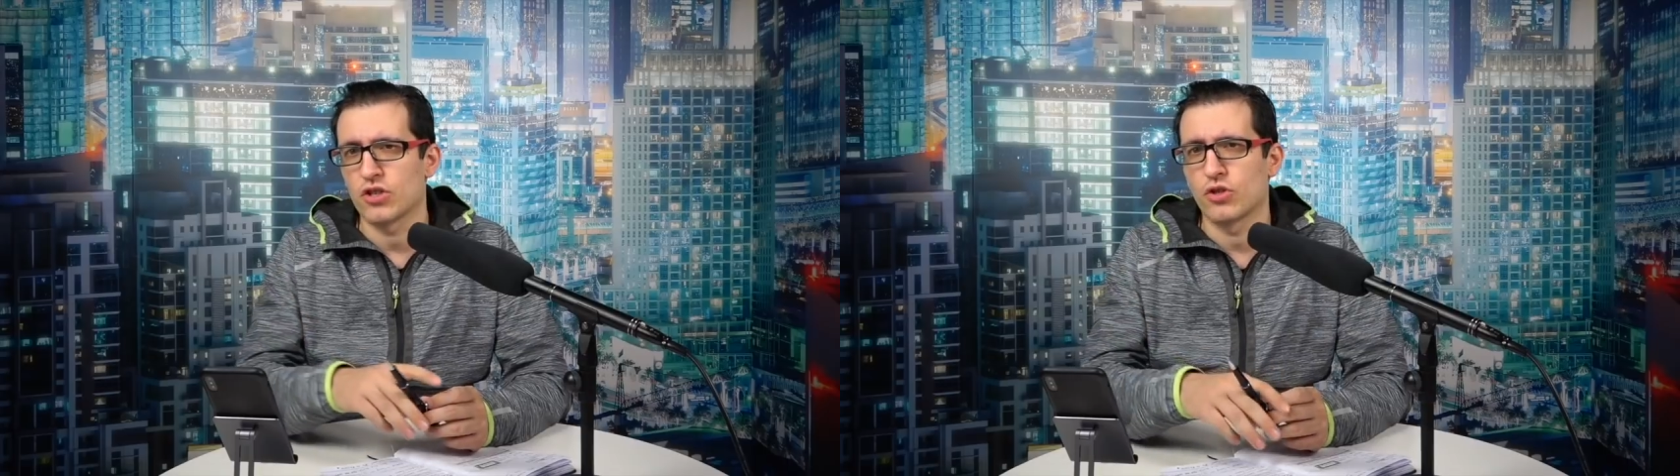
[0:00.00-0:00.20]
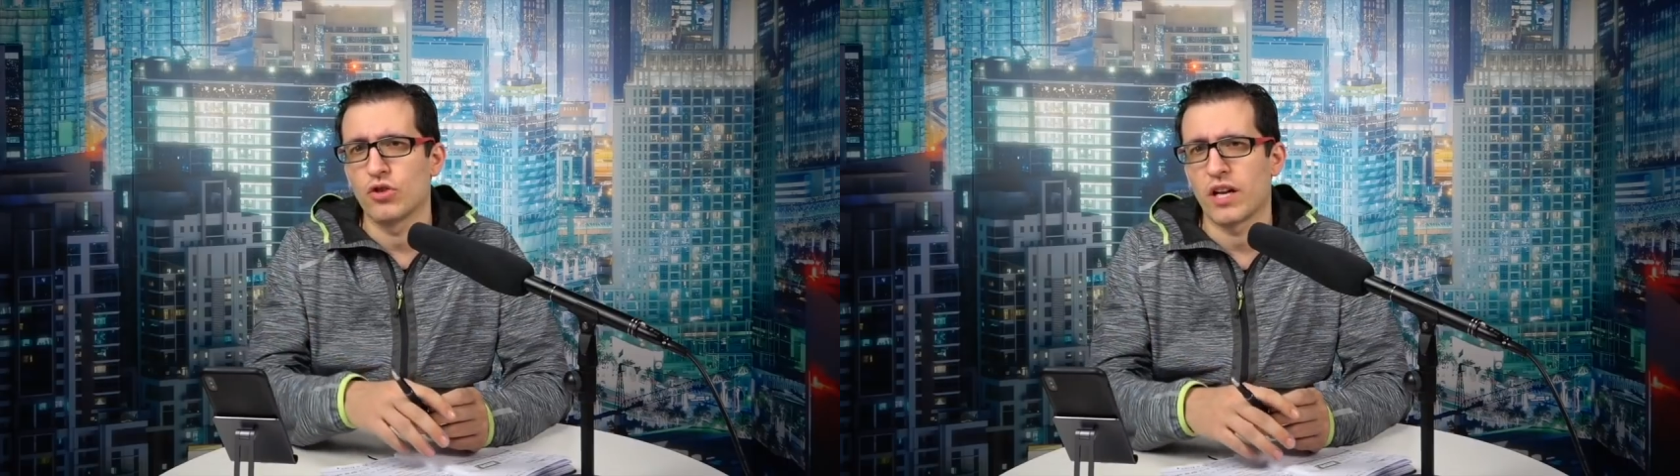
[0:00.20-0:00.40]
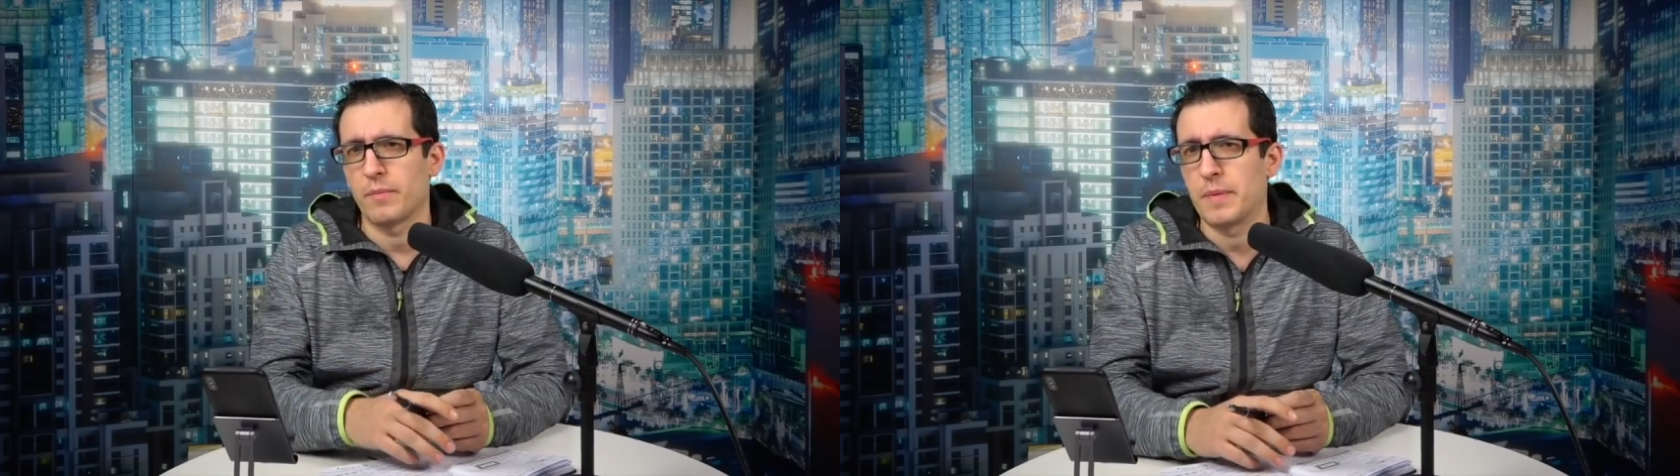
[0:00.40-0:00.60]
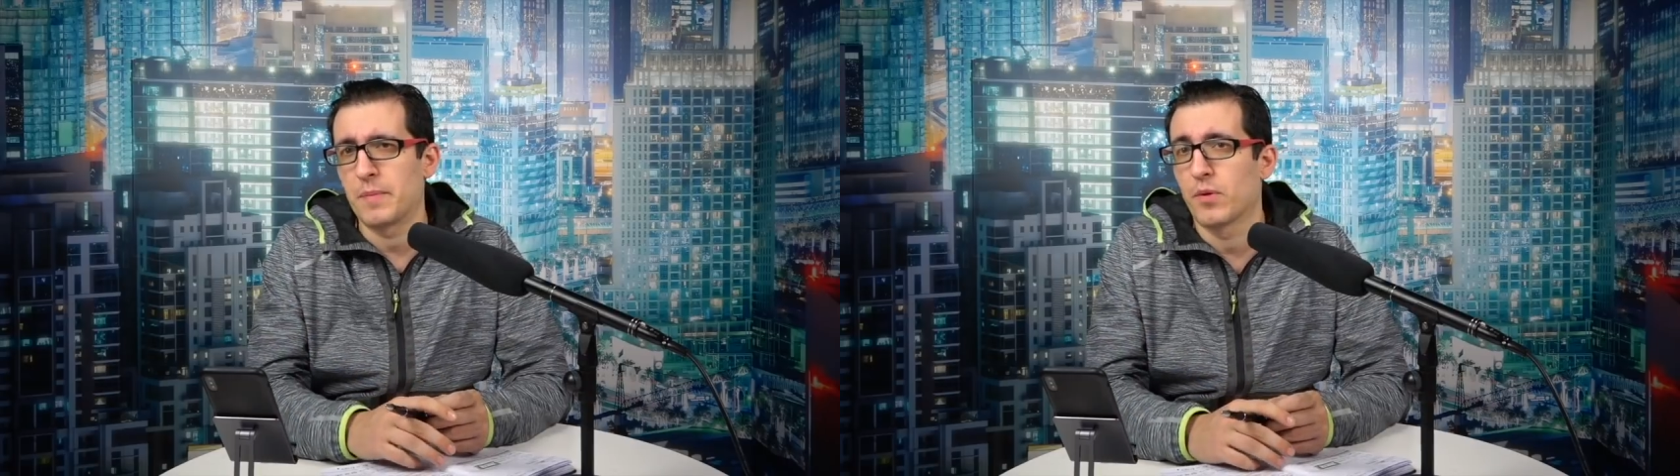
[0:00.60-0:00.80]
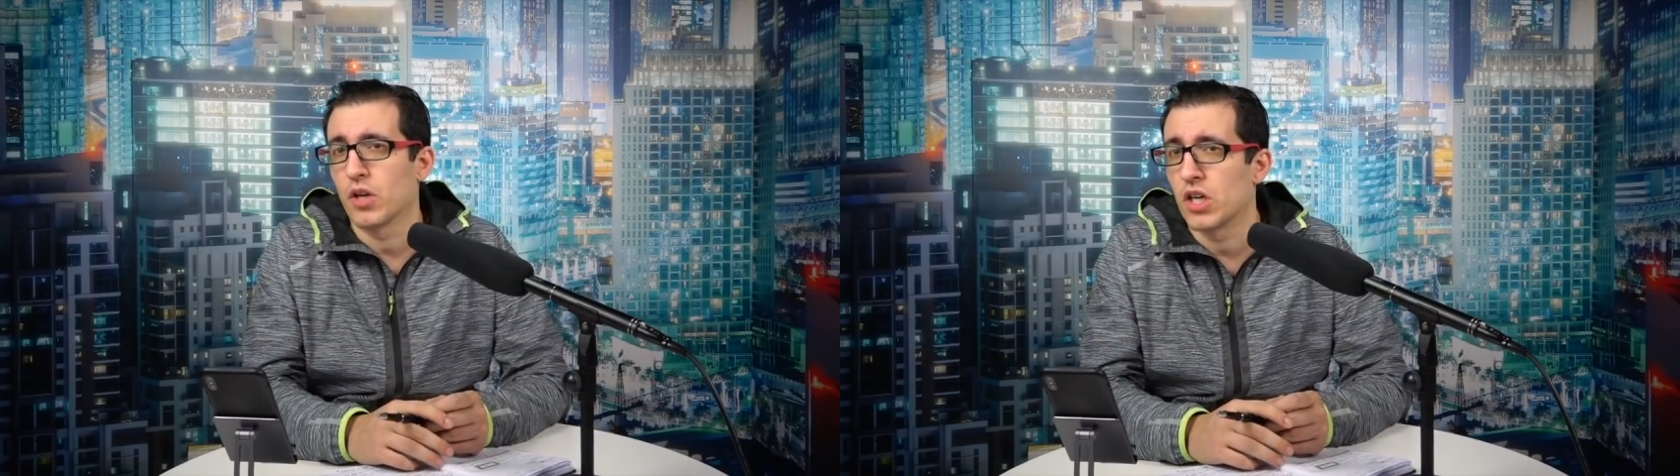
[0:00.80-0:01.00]
So you had
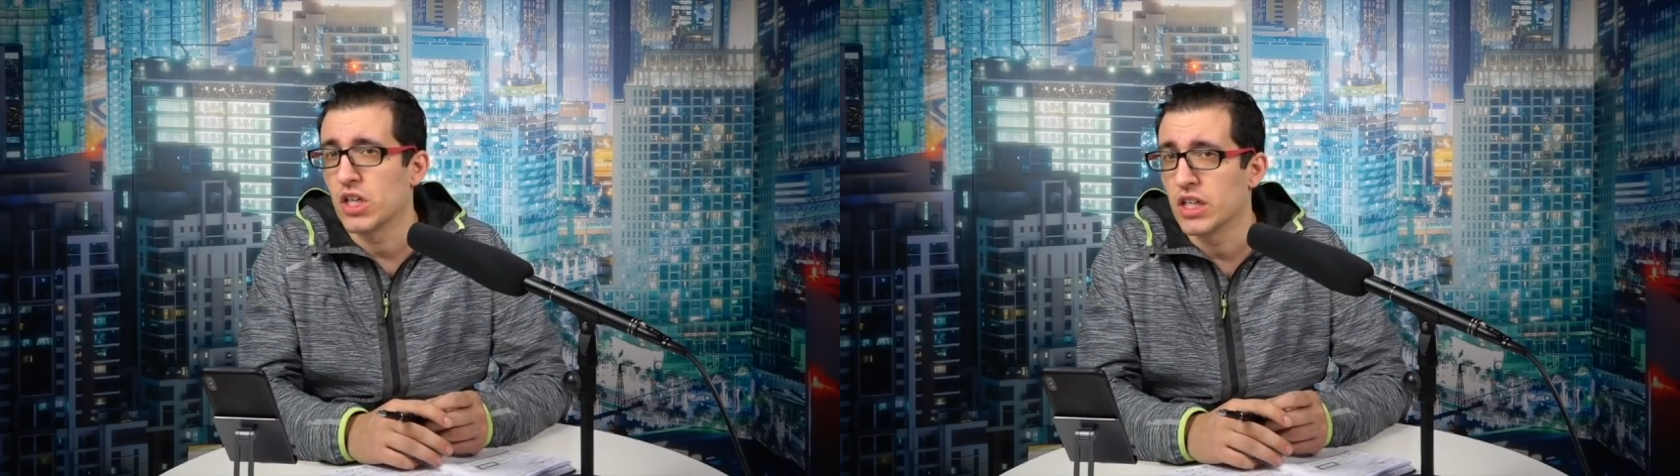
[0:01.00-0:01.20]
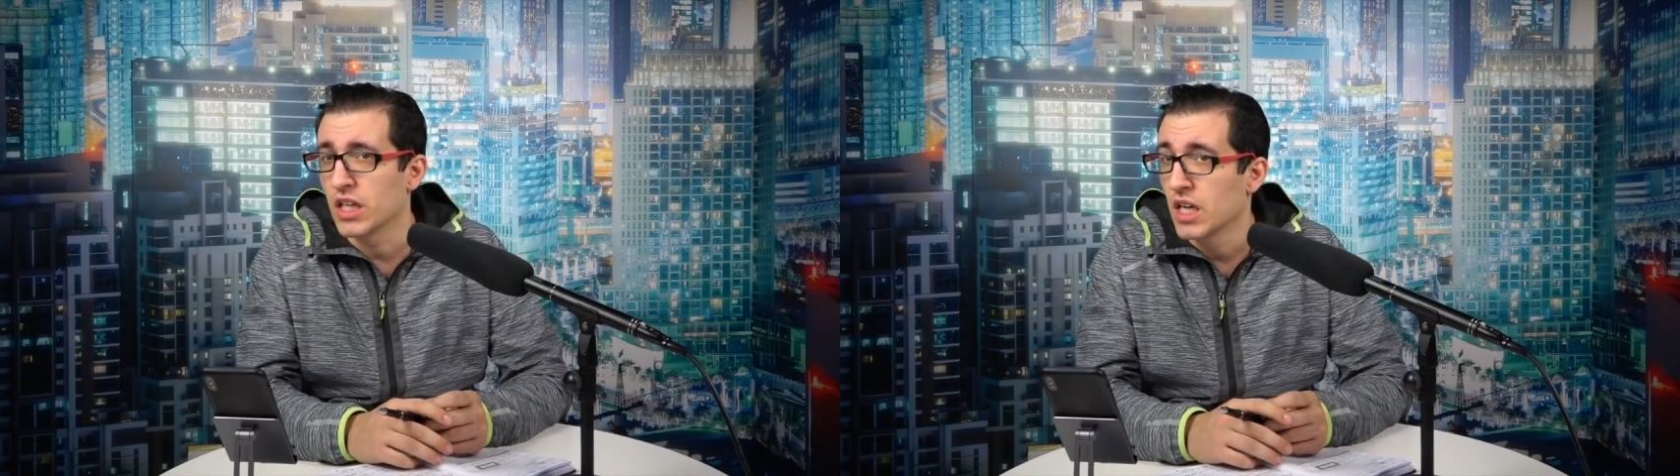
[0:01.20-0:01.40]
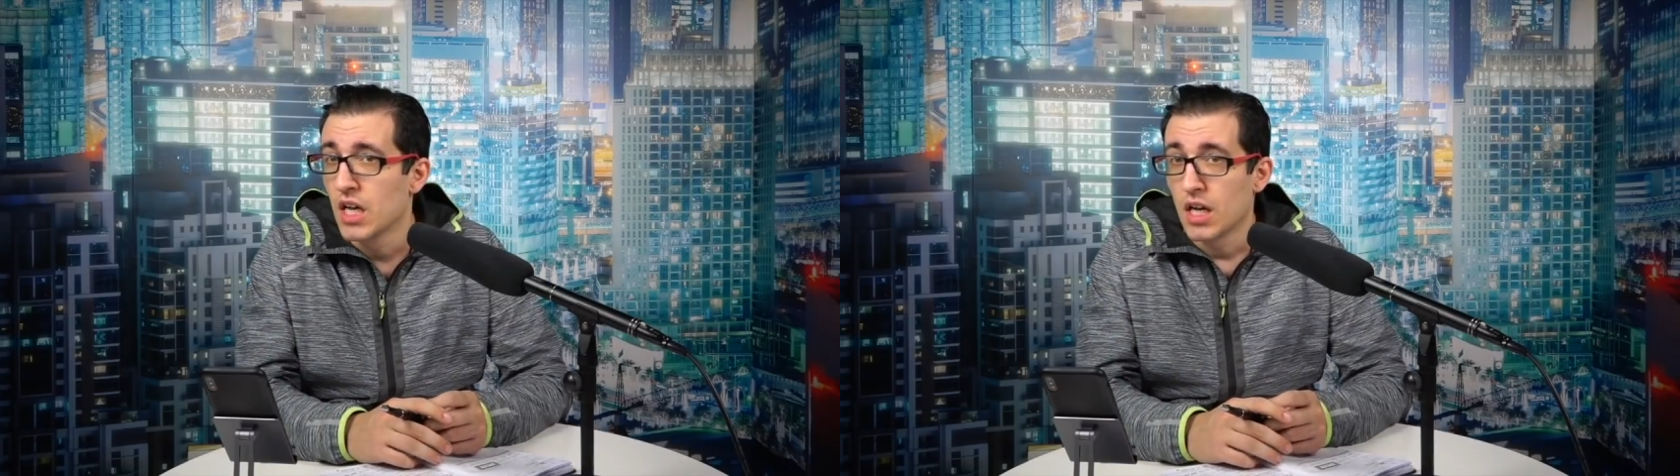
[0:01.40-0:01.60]
people earning